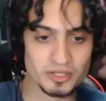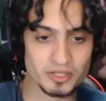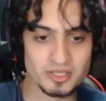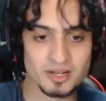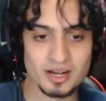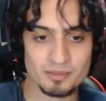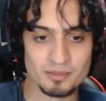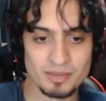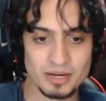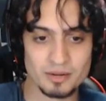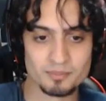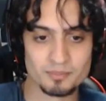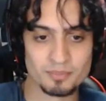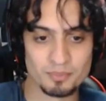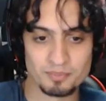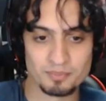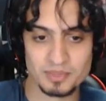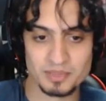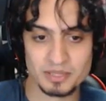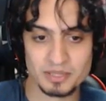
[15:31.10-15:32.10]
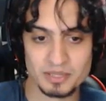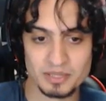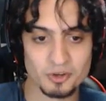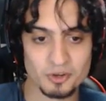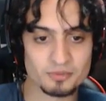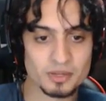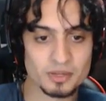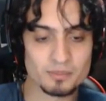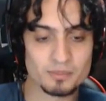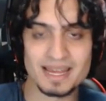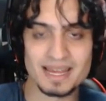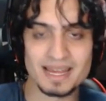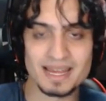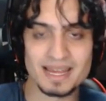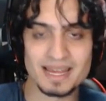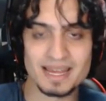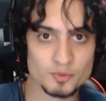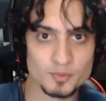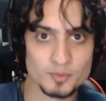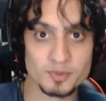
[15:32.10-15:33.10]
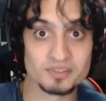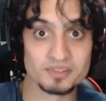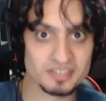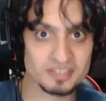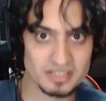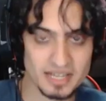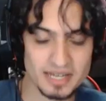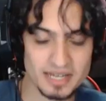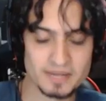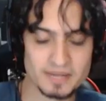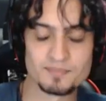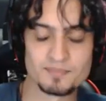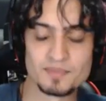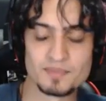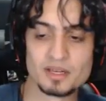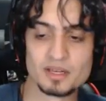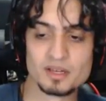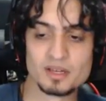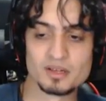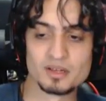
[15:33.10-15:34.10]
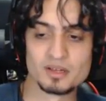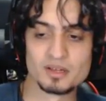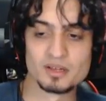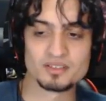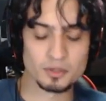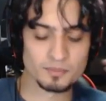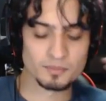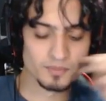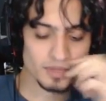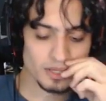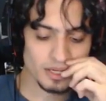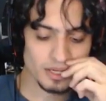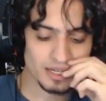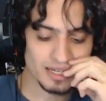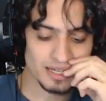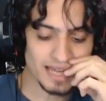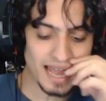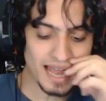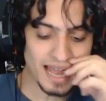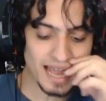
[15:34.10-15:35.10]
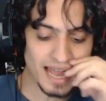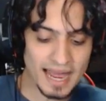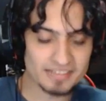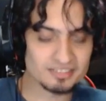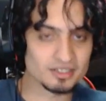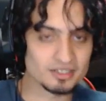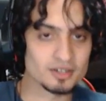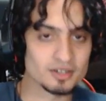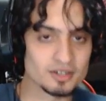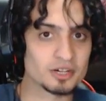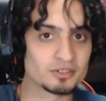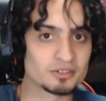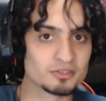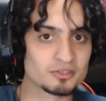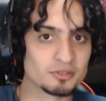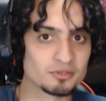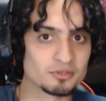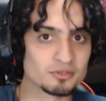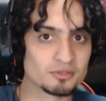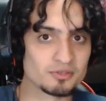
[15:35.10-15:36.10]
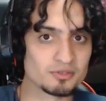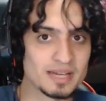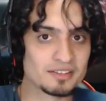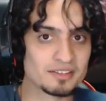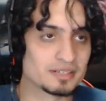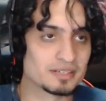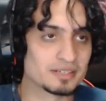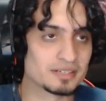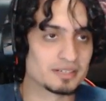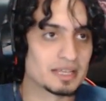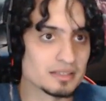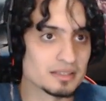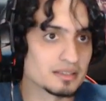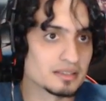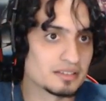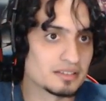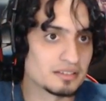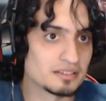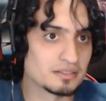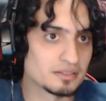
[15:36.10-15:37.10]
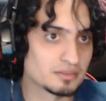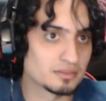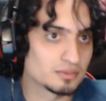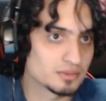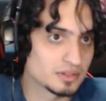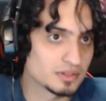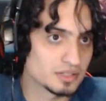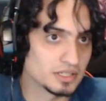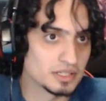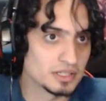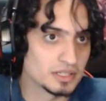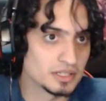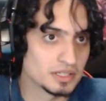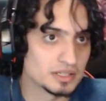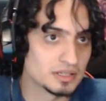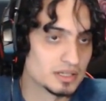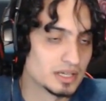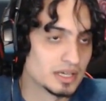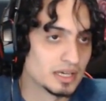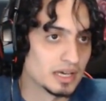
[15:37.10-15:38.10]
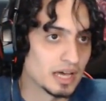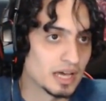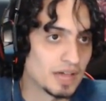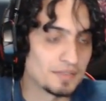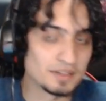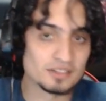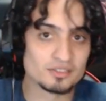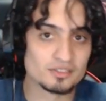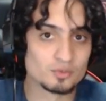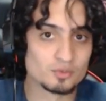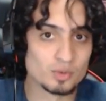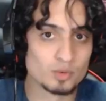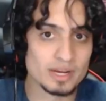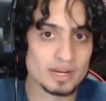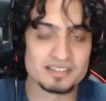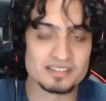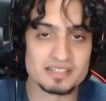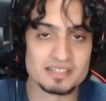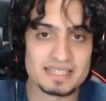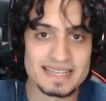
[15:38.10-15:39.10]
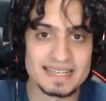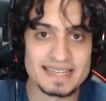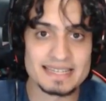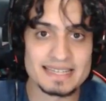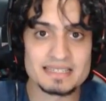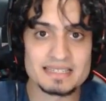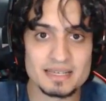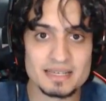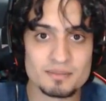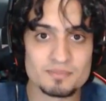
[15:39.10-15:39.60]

about ports being bad and the rumors tonight. So, I saw Dark Souls Remastered, and I think I think it's great. It's a day-and-date